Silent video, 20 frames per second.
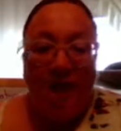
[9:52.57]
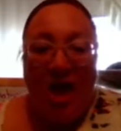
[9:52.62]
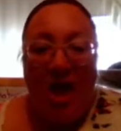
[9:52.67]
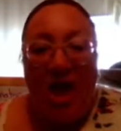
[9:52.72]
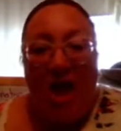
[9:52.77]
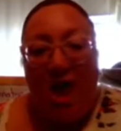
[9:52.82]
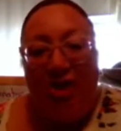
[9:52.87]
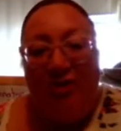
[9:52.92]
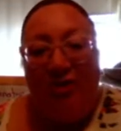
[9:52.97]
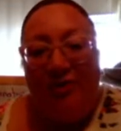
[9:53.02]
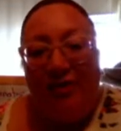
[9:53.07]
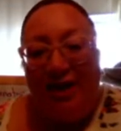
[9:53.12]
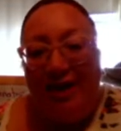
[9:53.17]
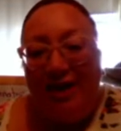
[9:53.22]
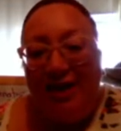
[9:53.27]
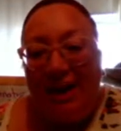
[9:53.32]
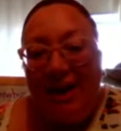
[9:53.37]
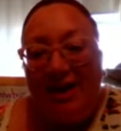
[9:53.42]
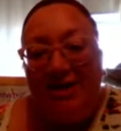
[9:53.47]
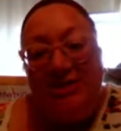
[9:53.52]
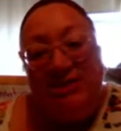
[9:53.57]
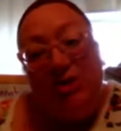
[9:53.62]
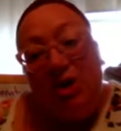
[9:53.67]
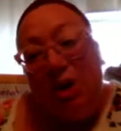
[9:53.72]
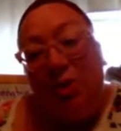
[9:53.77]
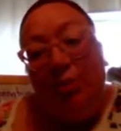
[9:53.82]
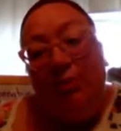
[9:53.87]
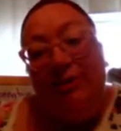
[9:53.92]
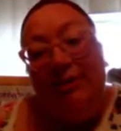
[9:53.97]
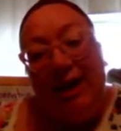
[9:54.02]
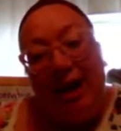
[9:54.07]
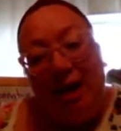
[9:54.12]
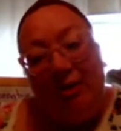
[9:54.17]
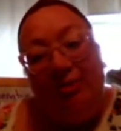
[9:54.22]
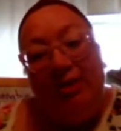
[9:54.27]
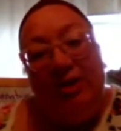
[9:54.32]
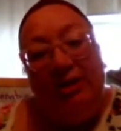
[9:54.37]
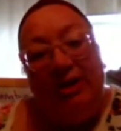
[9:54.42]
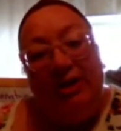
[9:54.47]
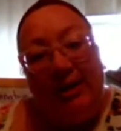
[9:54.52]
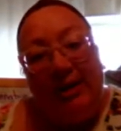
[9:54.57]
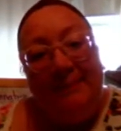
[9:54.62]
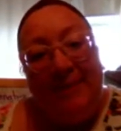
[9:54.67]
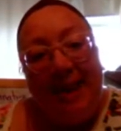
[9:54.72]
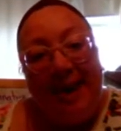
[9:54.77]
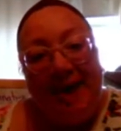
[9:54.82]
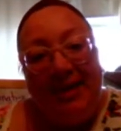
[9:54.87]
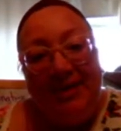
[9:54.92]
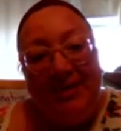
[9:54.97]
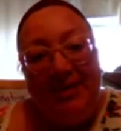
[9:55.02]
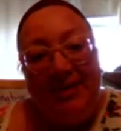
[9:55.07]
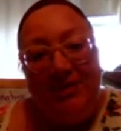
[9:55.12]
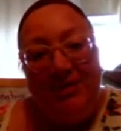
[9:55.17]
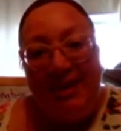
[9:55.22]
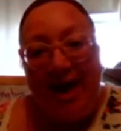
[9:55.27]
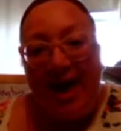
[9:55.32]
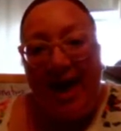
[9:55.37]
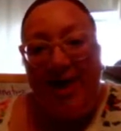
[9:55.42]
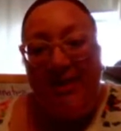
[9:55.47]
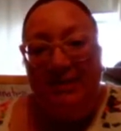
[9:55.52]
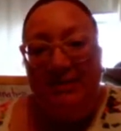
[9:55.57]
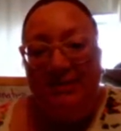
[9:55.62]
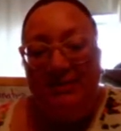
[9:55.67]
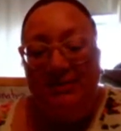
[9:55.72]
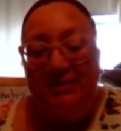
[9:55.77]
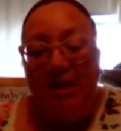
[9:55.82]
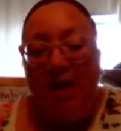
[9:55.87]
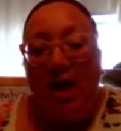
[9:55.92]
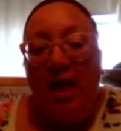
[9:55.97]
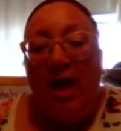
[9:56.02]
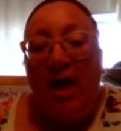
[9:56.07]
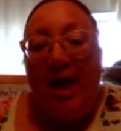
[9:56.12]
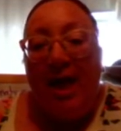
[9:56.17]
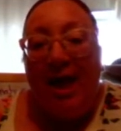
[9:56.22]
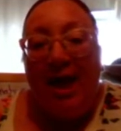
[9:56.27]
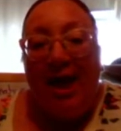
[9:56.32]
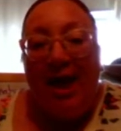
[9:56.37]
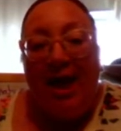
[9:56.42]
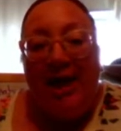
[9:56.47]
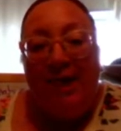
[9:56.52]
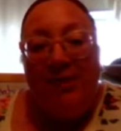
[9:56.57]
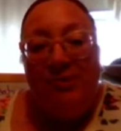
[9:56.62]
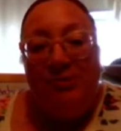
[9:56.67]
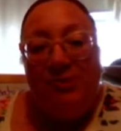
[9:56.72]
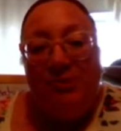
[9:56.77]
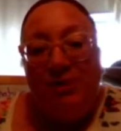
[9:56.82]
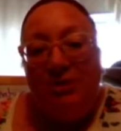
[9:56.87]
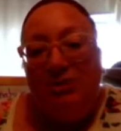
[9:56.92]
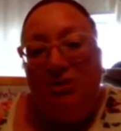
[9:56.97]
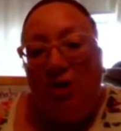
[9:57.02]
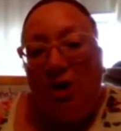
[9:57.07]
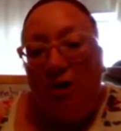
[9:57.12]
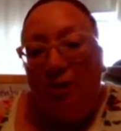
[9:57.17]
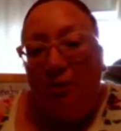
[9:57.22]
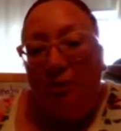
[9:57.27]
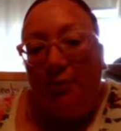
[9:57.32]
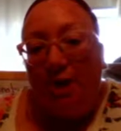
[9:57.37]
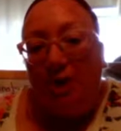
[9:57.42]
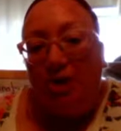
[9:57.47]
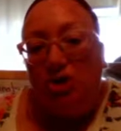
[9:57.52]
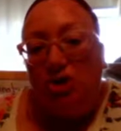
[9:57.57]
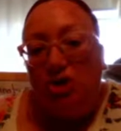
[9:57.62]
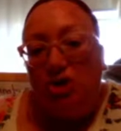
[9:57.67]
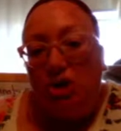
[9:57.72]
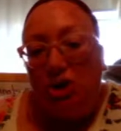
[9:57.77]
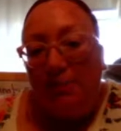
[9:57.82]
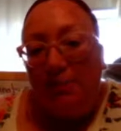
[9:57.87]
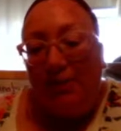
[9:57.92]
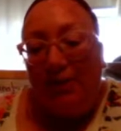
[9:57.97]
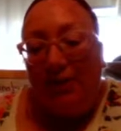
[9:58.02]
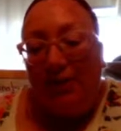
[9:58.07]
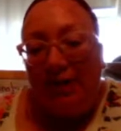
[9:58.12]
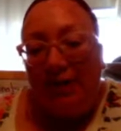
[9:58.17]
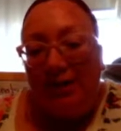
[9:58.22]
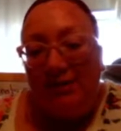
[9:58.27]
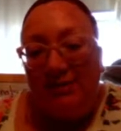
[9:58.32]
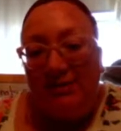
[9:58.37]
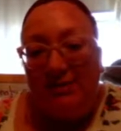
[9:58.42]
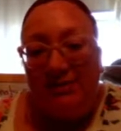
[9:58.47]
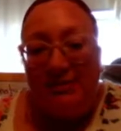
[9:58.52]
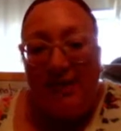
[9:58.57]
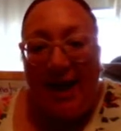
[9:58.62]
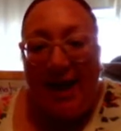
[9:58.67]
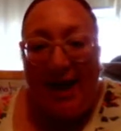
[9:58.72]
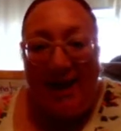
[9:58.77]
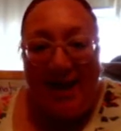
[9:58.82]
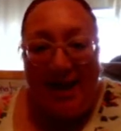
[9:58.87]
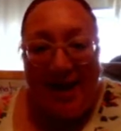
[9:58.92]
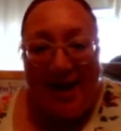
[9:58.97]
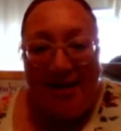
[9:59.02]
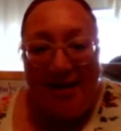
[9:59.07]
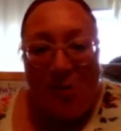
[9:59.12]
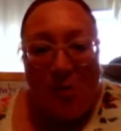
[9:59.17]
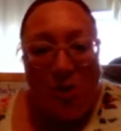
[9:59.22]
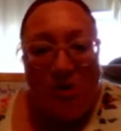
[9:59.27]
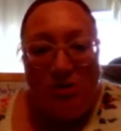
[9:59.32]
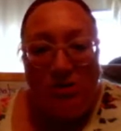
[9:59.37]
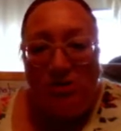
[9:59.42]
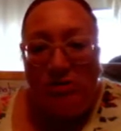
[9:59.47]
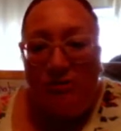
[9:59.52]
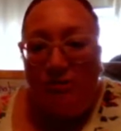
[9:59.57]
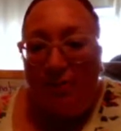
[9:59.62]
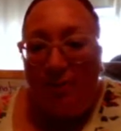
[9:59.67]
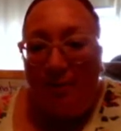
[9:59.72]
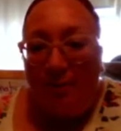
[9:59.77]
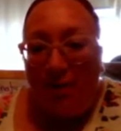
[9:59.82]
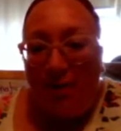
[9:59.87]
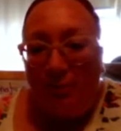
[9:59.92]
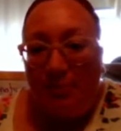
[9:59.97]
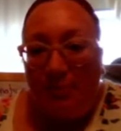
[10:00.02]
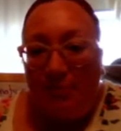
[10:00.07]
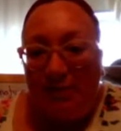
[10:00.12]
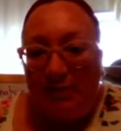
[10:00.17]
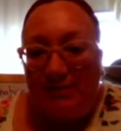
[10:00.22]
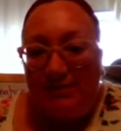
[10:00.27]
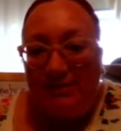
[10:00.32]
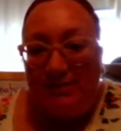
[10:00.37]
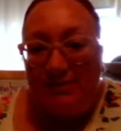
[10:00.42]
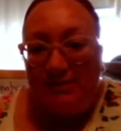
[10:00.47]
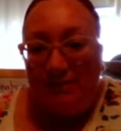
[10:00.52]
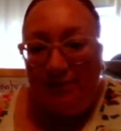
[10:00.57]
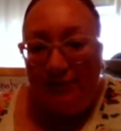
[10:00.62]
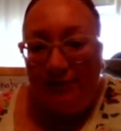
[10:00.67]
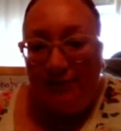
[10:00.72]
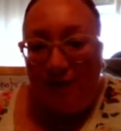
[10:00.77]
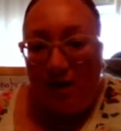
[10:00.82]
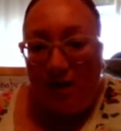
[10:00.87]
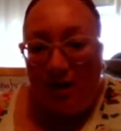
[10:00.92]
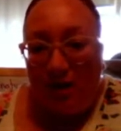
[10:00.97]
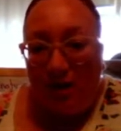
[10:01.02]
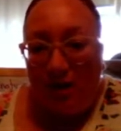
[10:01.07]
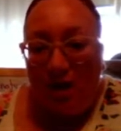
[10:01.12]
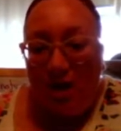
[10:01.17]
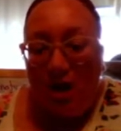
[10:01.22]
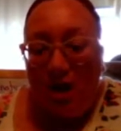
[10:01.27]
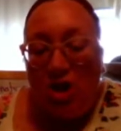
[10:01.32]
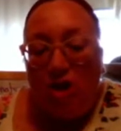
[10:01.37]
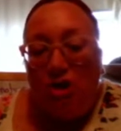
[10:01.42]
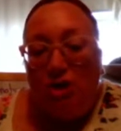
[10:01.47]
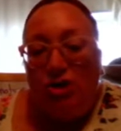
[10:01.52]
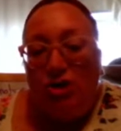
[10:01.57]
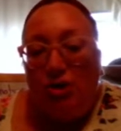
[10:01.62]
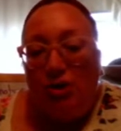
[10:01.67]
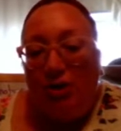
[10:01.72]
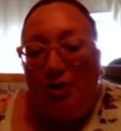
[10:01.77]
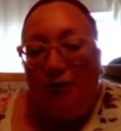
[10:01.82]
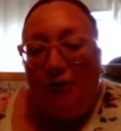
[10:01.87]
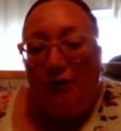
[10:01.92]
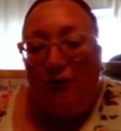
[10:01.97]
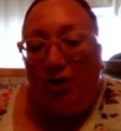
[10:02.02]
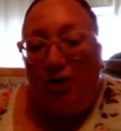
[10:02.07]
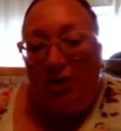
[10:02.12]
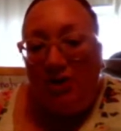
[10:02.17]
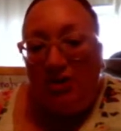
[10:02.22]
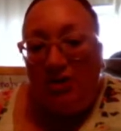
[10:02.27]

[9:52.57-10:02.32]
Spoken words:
All right, guys, so now I'm looking back at the text, And we started with should plants and animals from other places live here? So the first